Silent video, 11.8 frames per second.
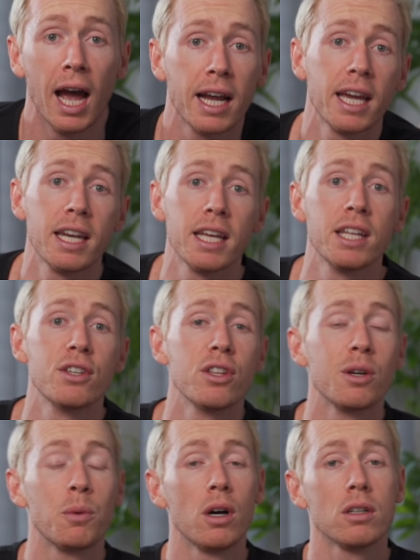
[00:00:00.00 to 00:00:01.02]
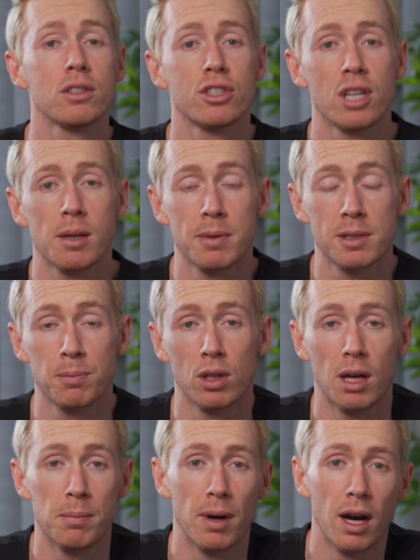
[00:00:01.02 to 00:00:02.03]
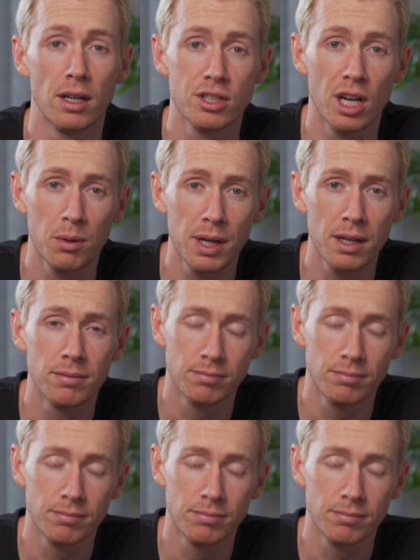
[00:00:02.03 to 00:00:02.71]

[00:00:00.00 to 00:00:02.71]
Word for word: and get into the world's cheapest pull-up bar, shall we?